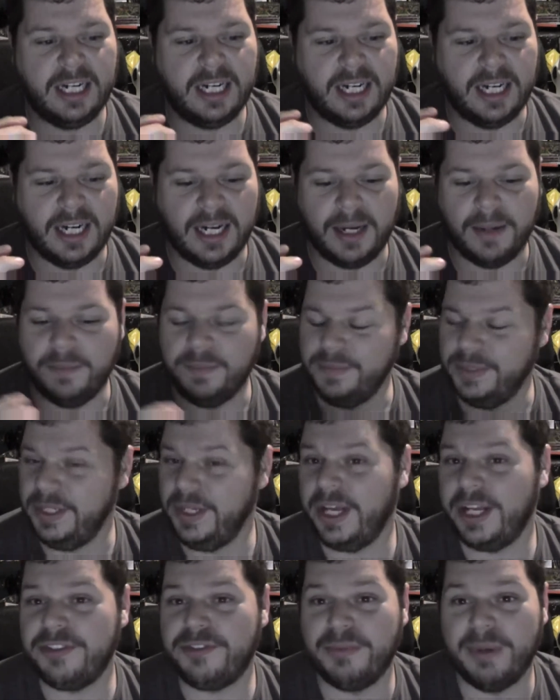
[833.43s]
Um,
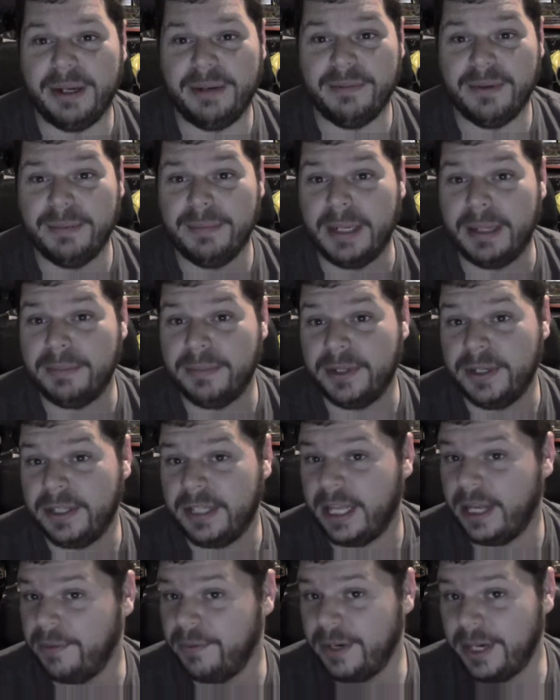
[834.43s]
you guys might remember
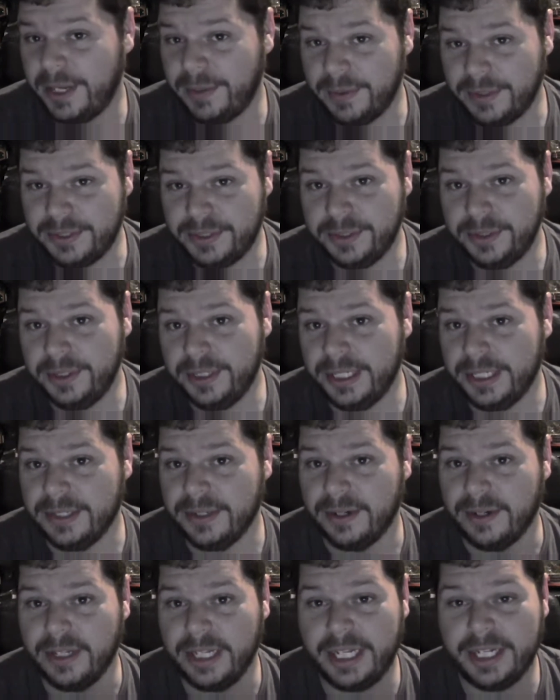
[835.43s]
that when I went to it in
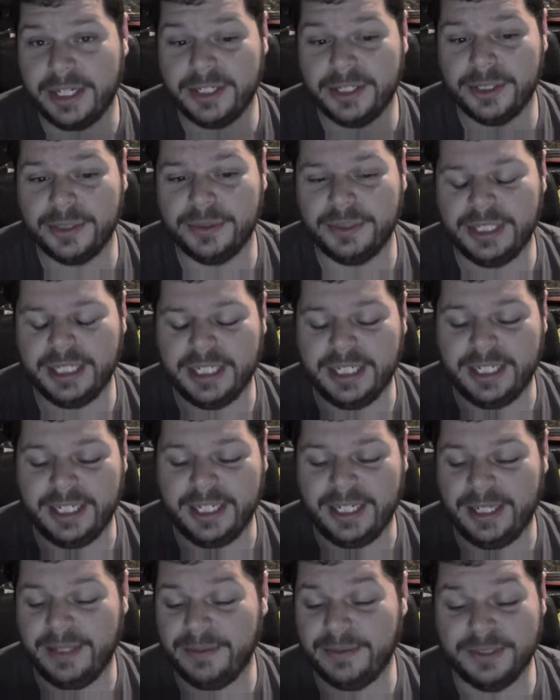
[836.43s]
Orlando,
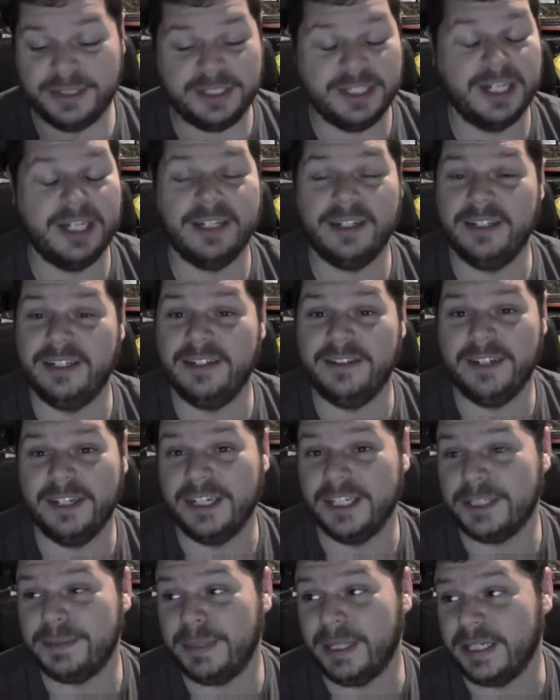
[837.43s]
it was not a
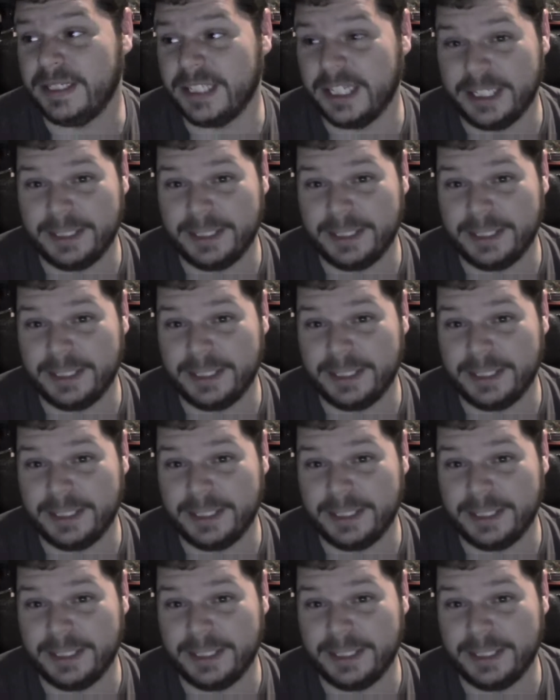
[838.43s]
good experience.